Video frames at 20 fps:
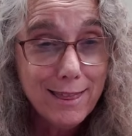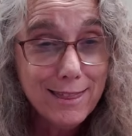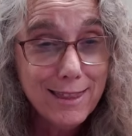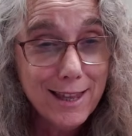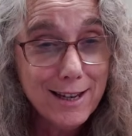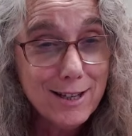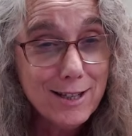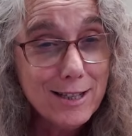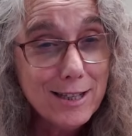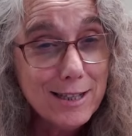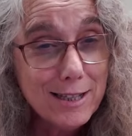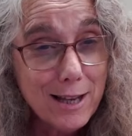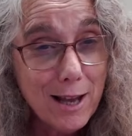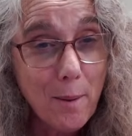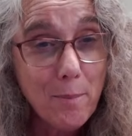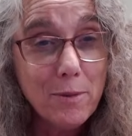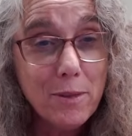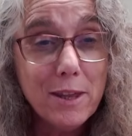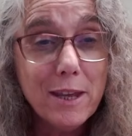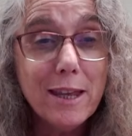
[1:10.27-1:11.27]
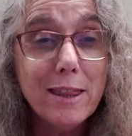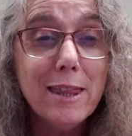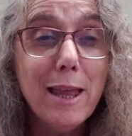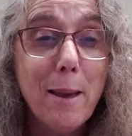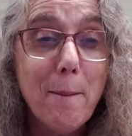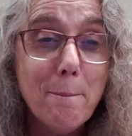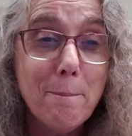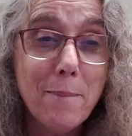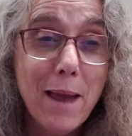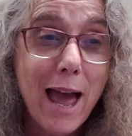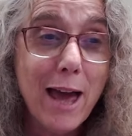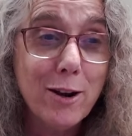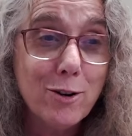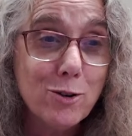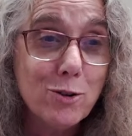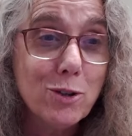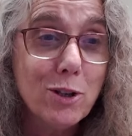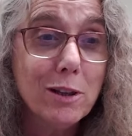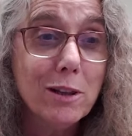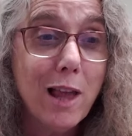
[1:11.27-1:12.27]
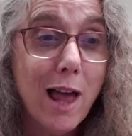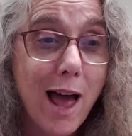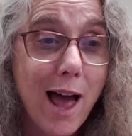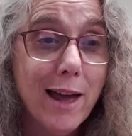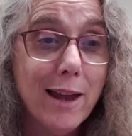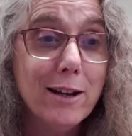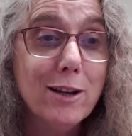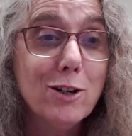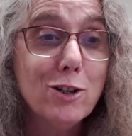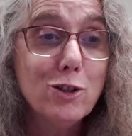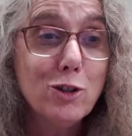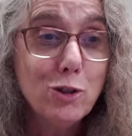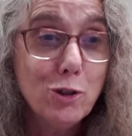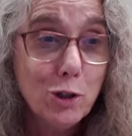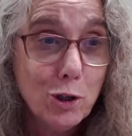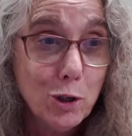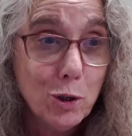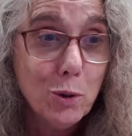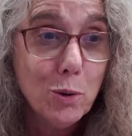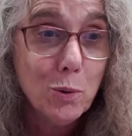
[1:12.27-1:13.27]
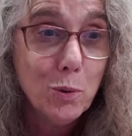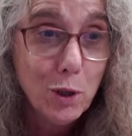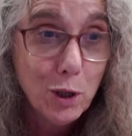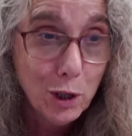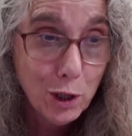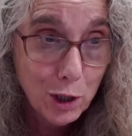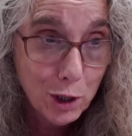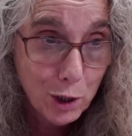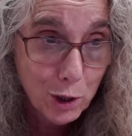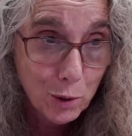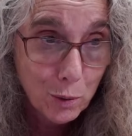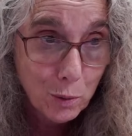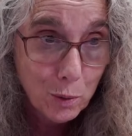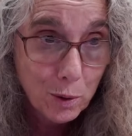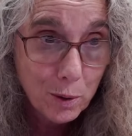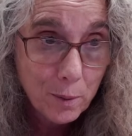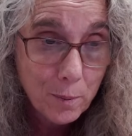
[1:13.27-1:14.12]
that is something that matters a lot to you.